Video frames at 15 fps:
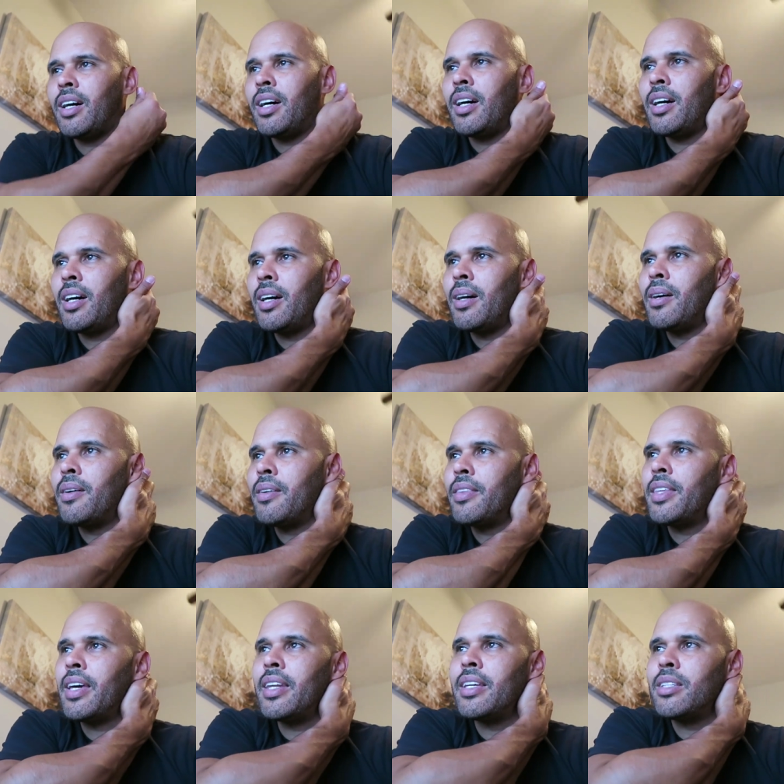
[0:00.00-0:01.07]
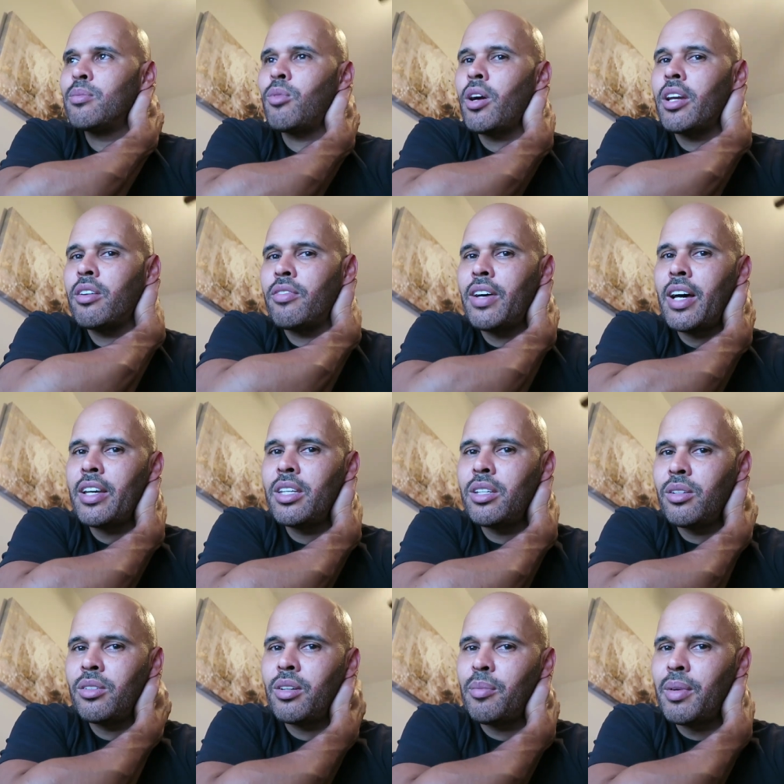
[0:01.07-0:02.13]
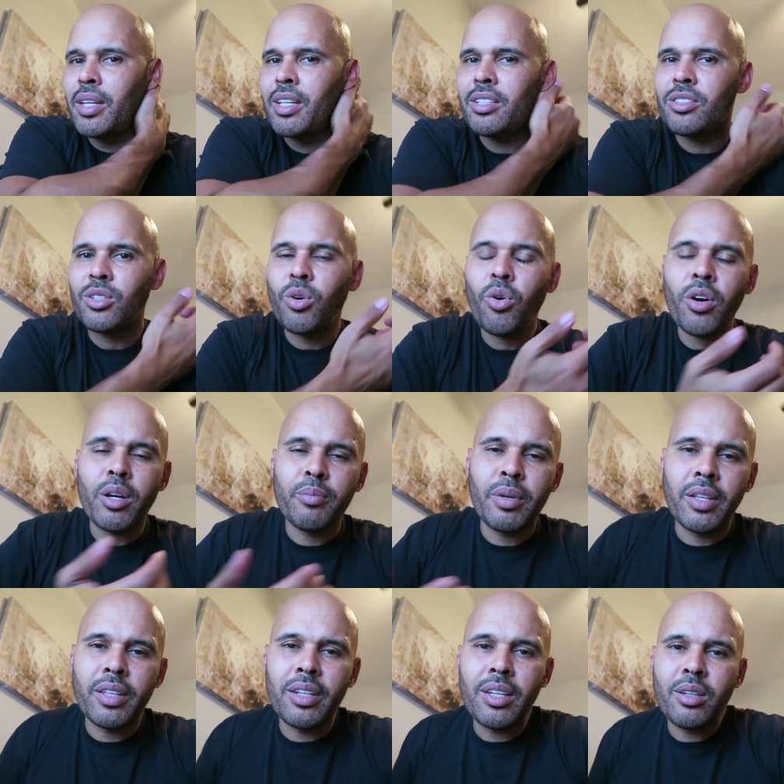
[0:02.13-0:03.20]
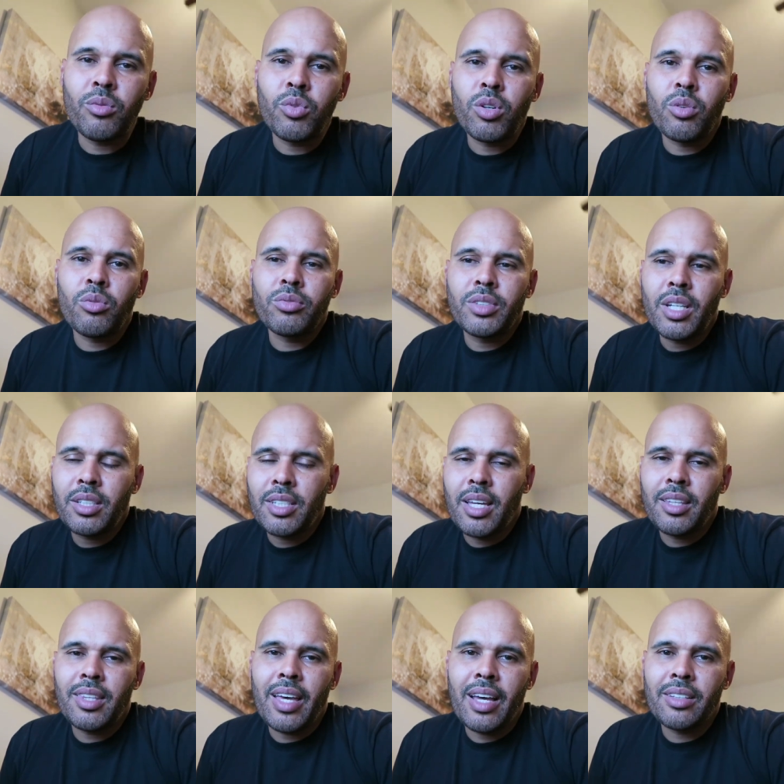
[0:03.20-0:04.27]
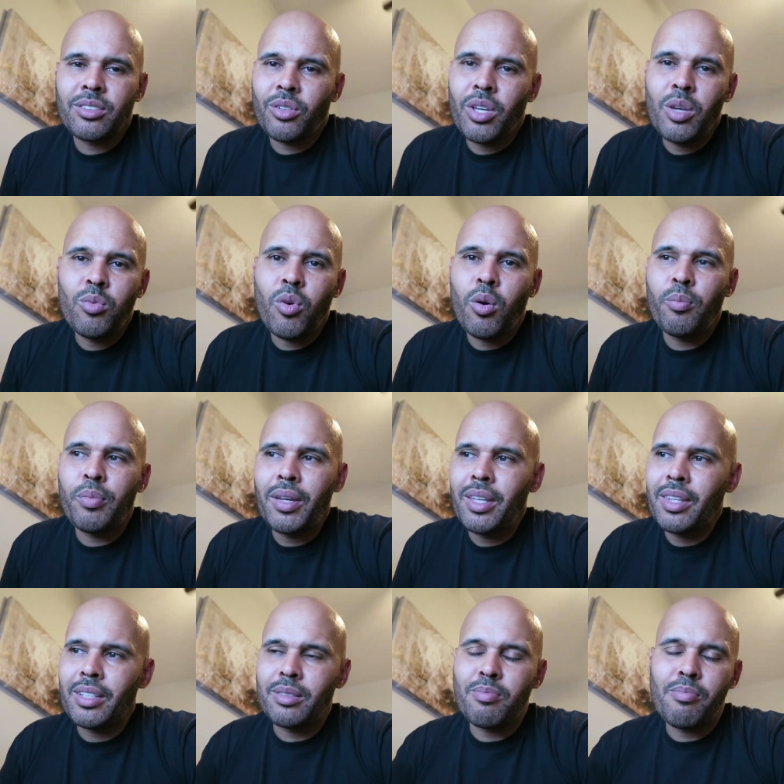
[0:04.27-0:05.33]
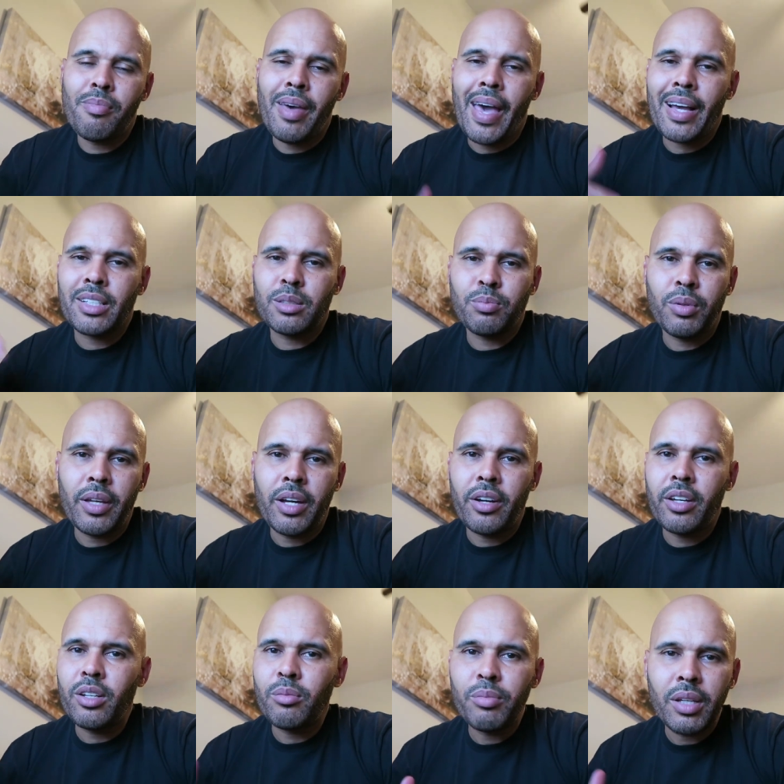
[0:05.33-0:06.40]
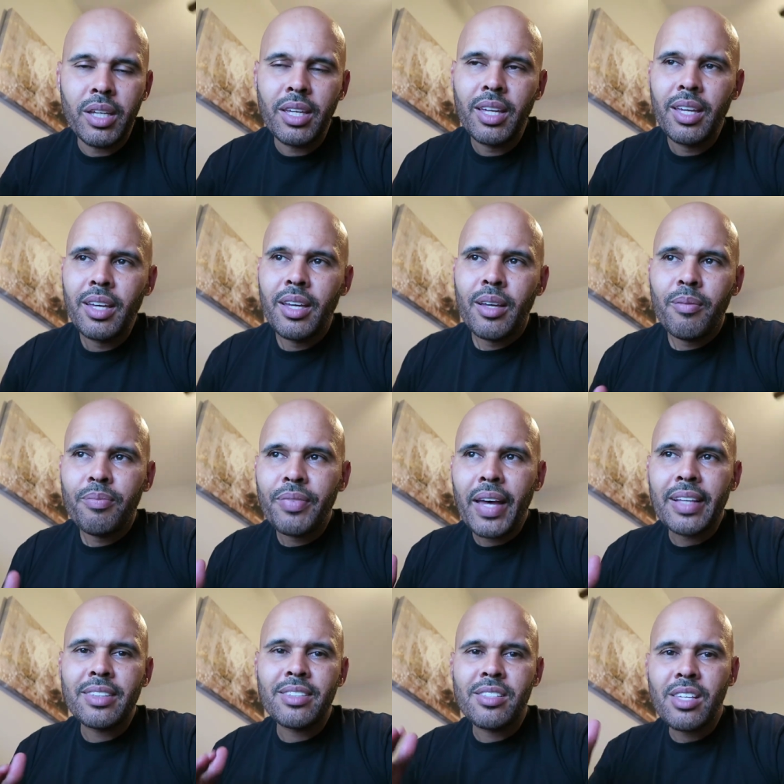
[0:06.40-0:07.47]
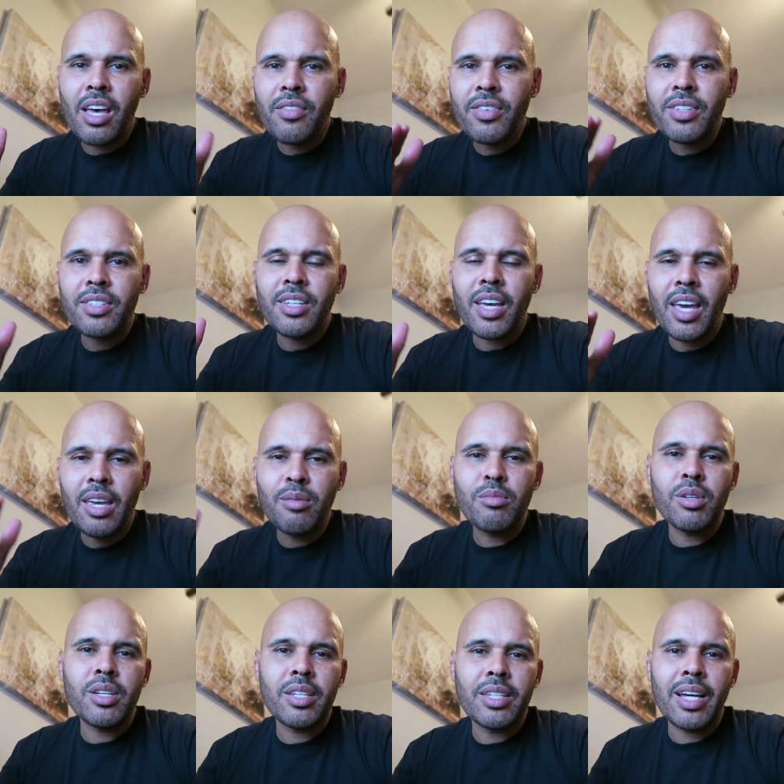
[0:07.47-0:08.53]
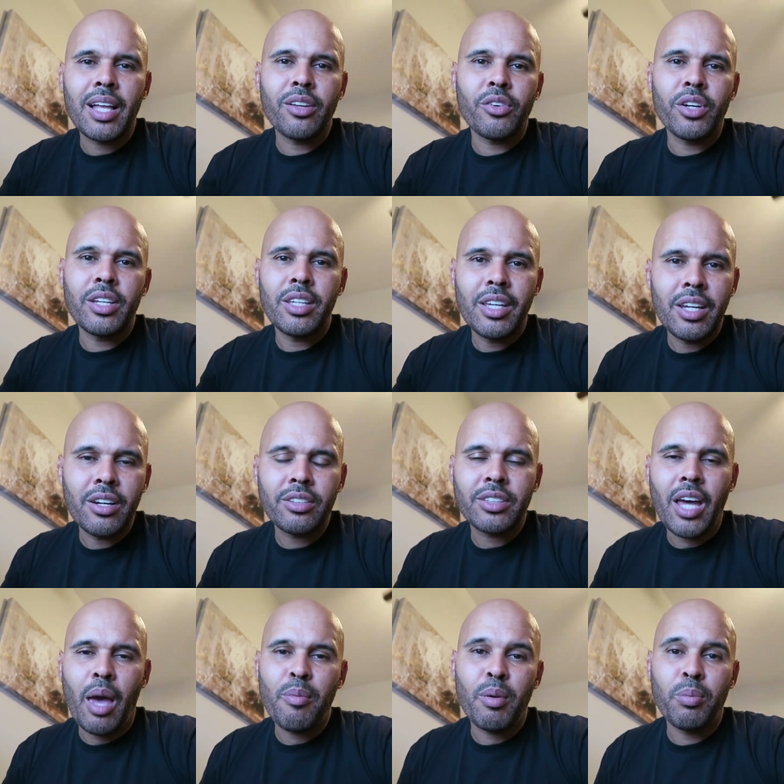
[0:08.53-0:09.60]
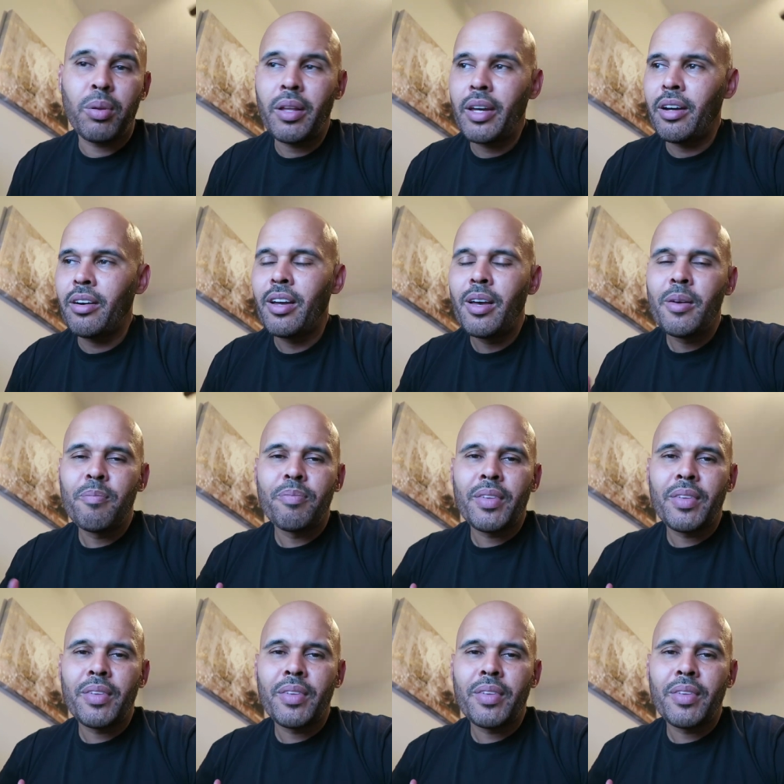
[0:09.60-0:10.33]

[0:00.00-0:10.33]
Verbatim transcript: Uh, then his market value, I mean, his scoring ability will dictate that. So he won't be this max player. He'll be that seven to eight million dollar a year type of player.